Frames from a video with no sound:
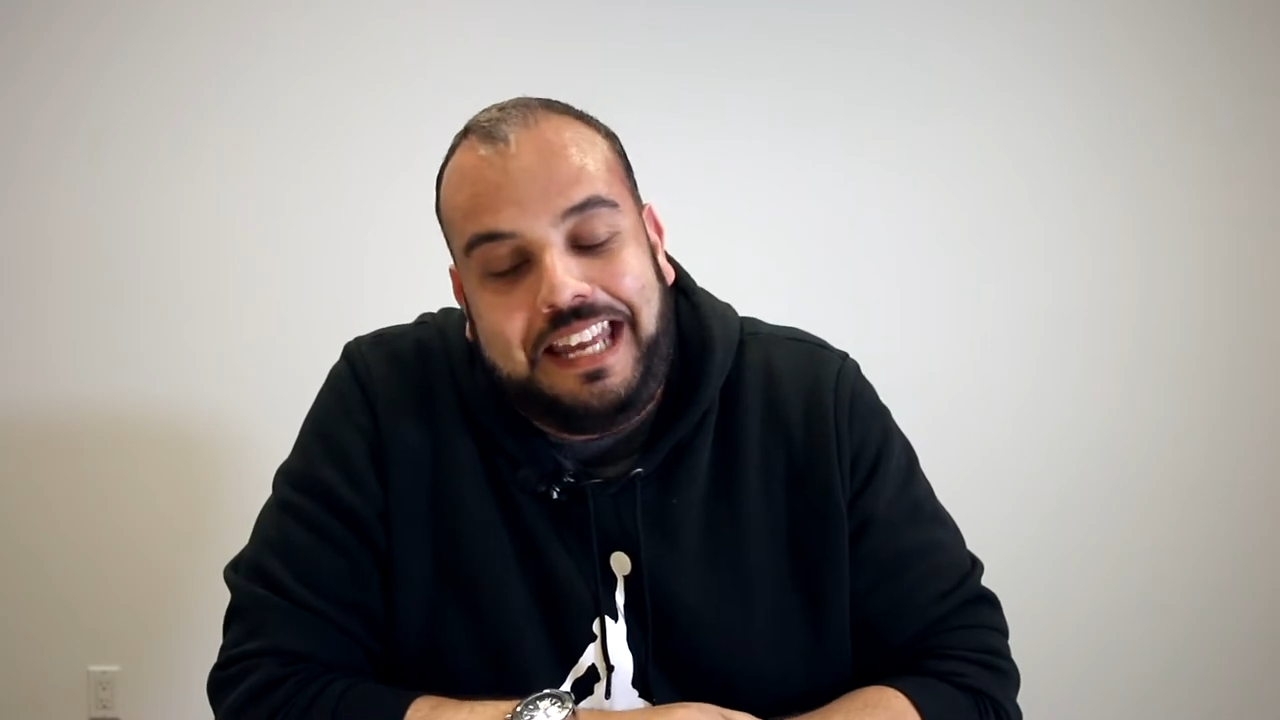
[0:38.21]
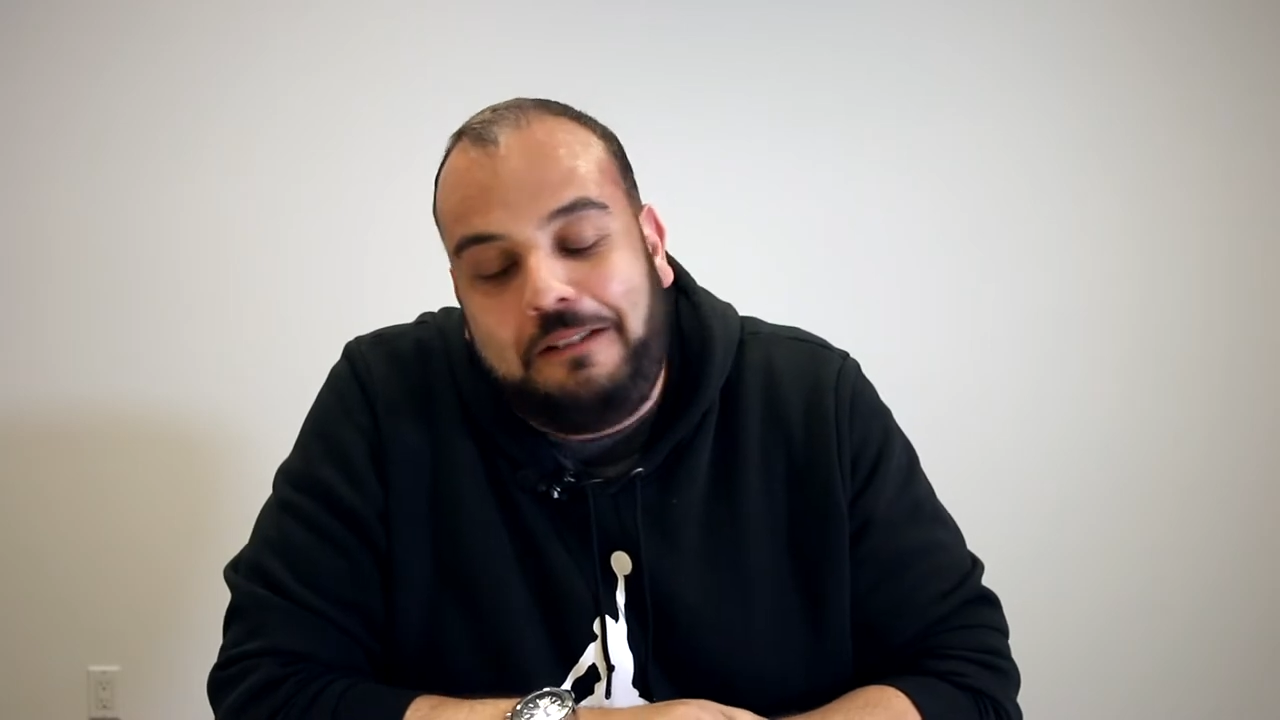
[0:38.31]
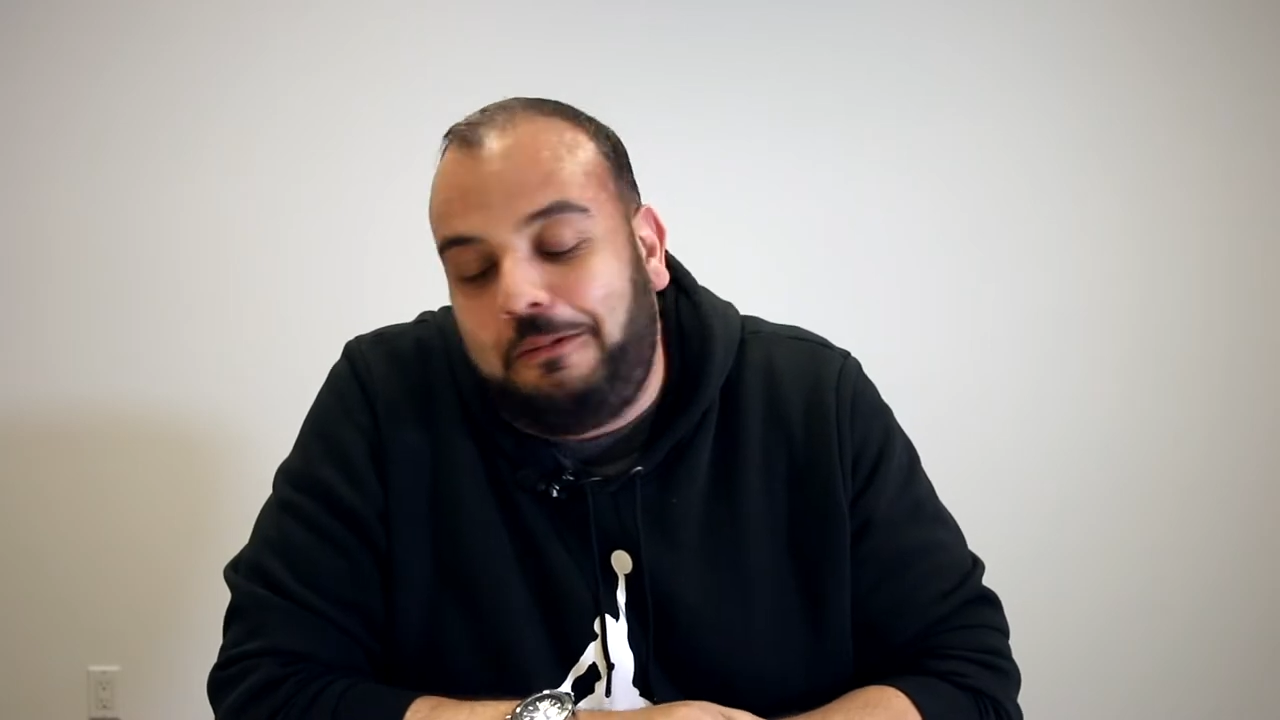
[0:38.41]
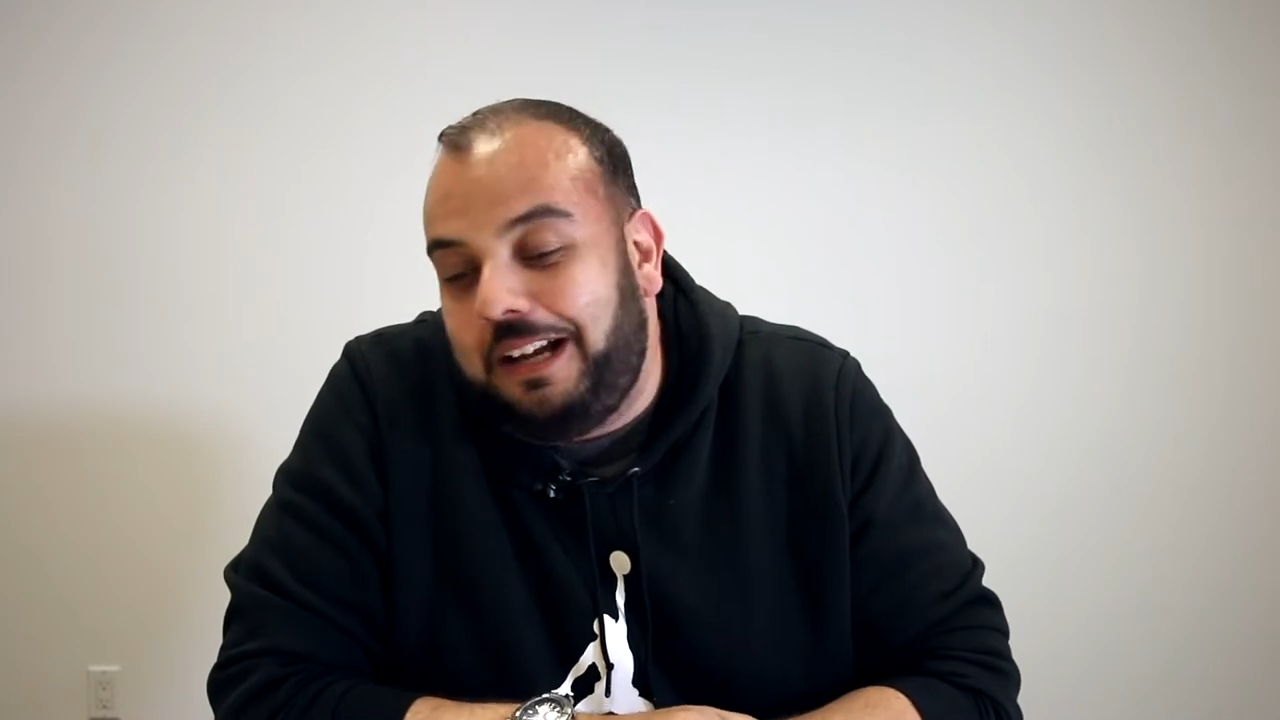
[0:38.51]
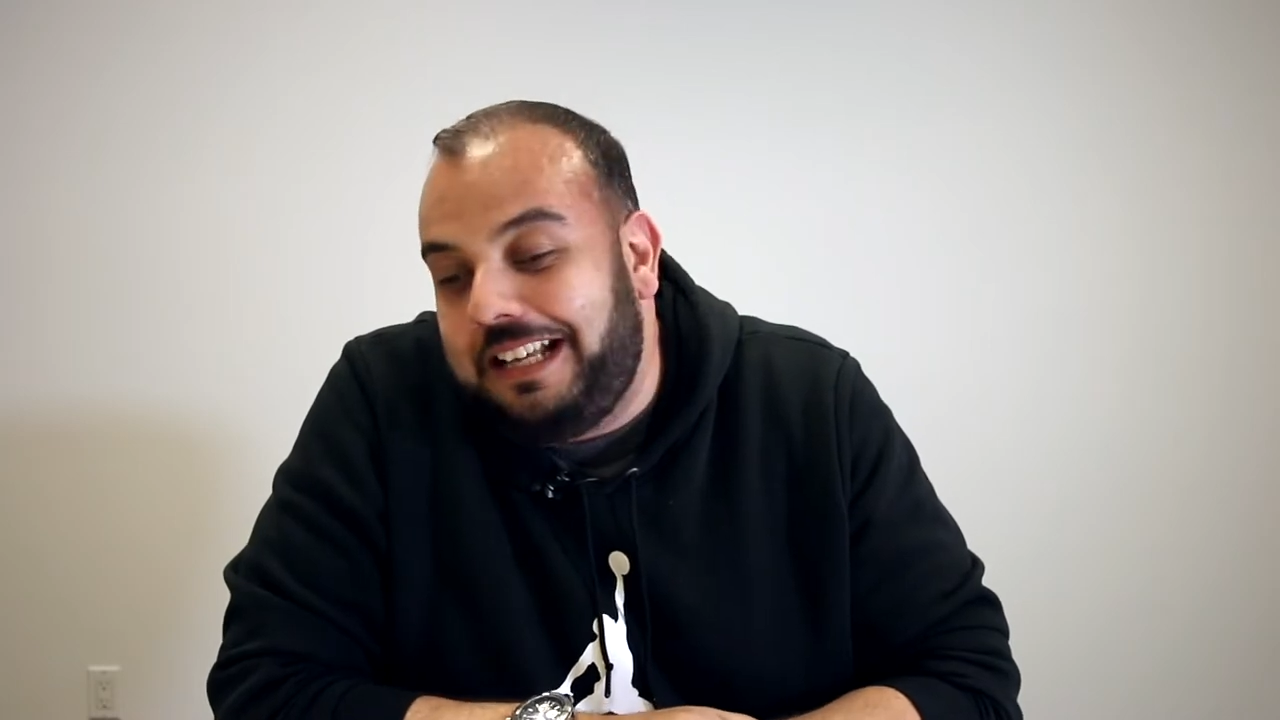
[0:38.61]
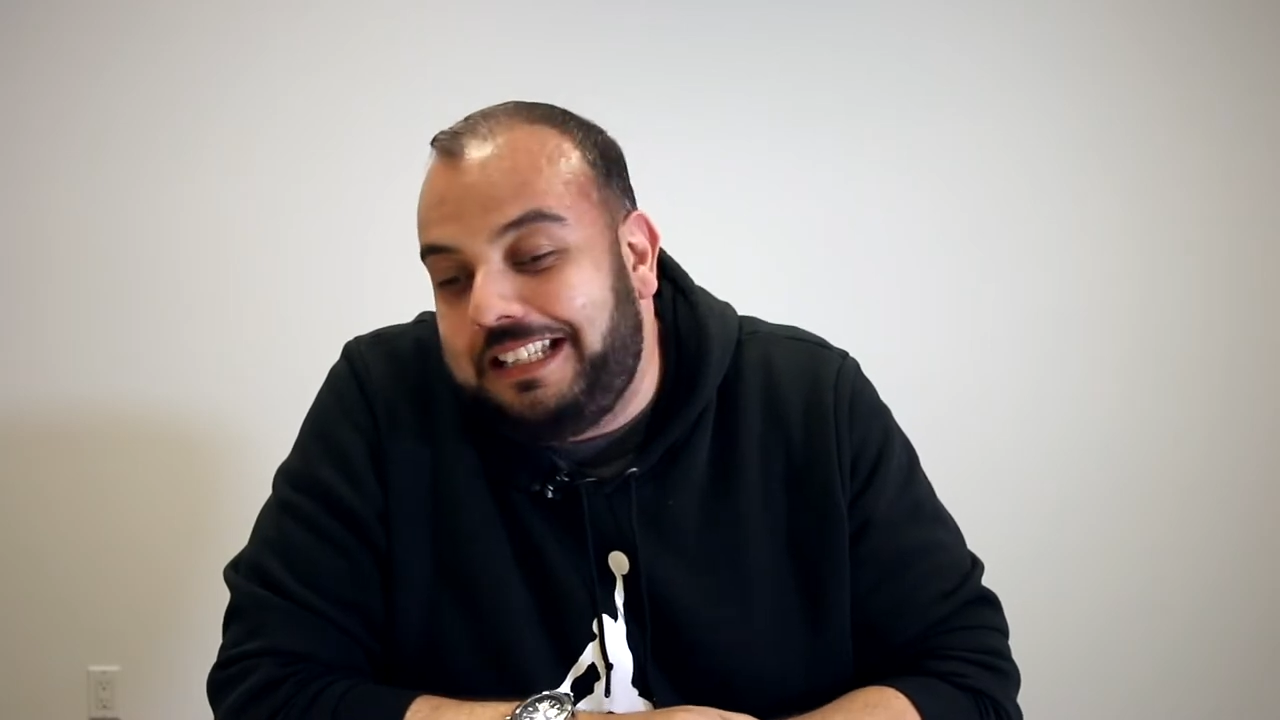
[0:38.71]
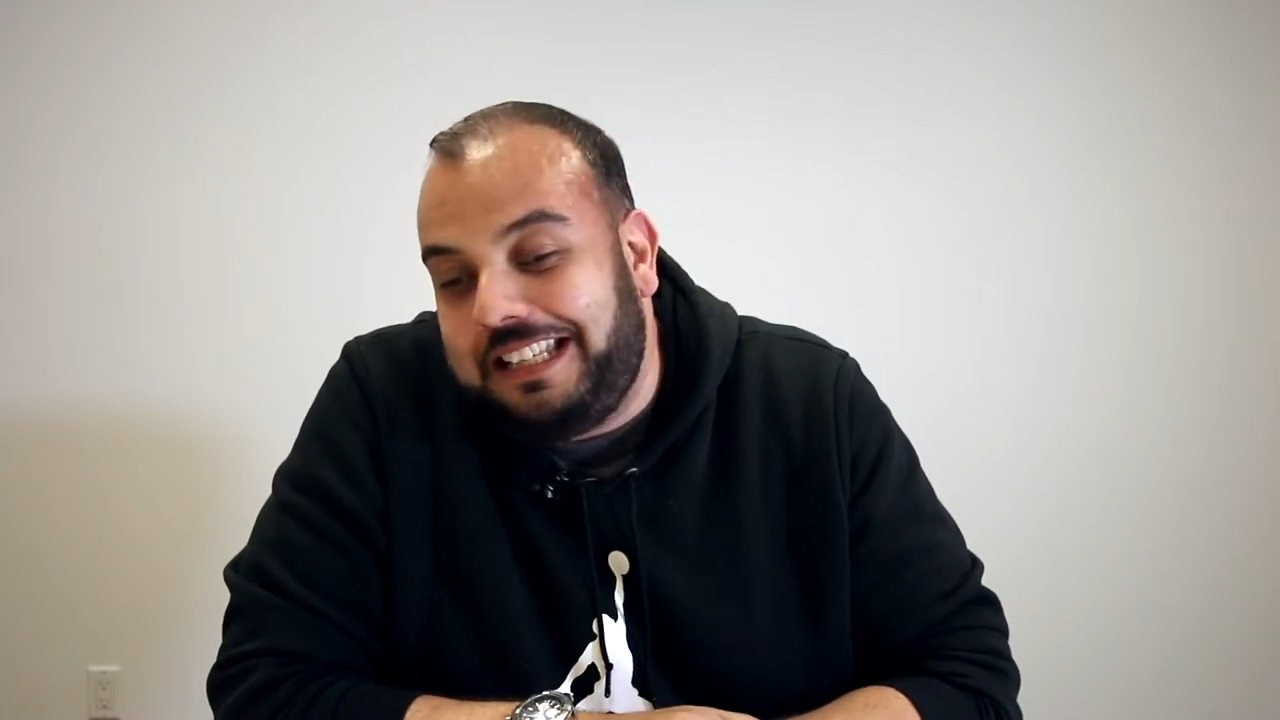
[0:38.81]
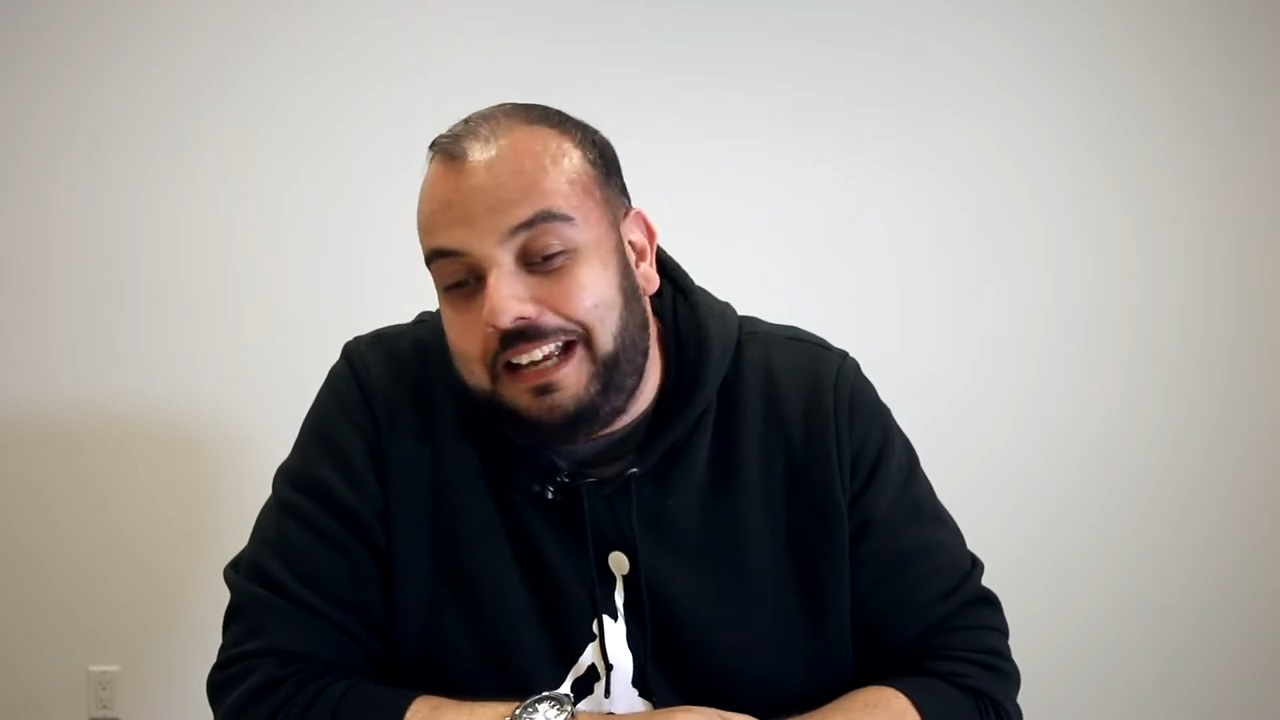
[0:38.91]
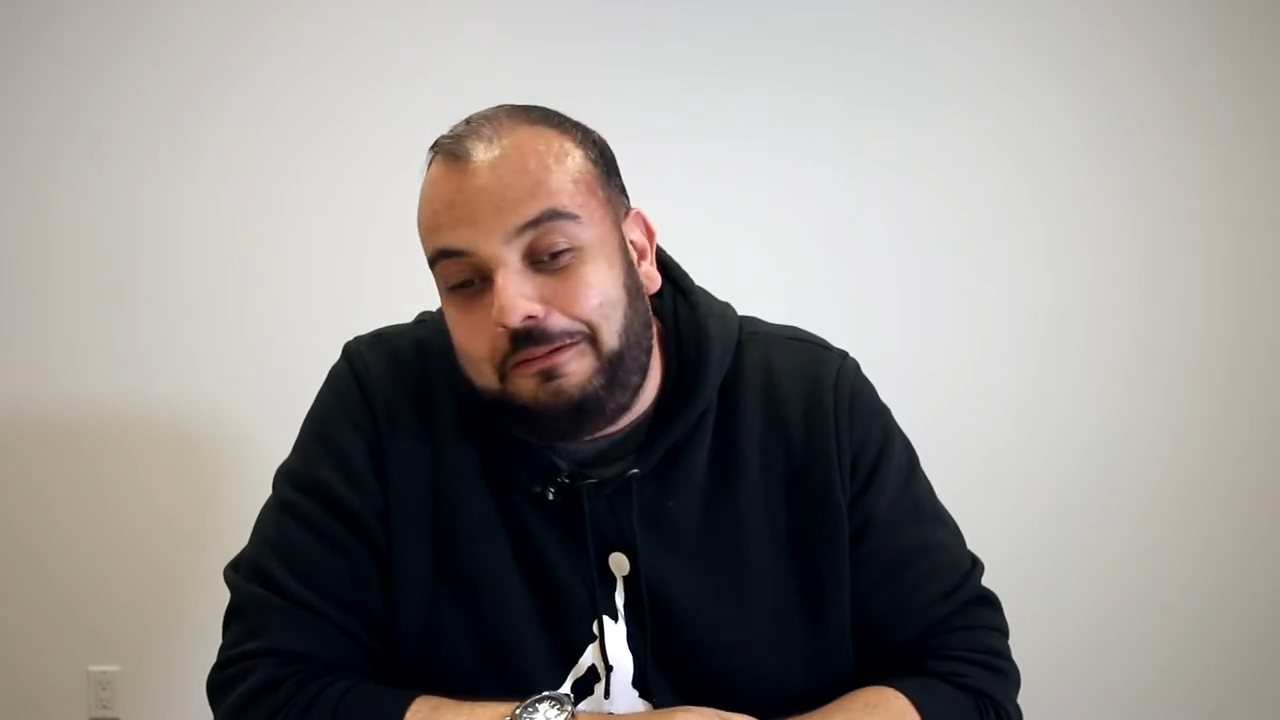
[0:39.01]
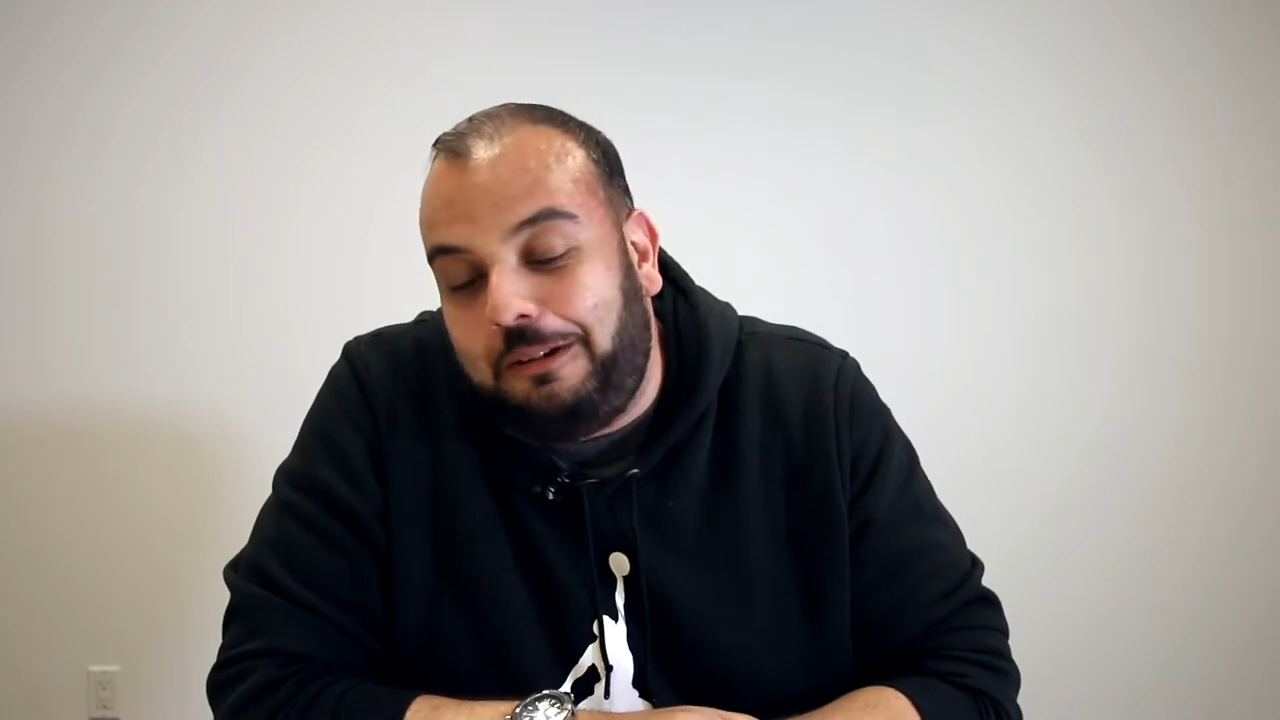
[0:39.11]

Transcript: it was it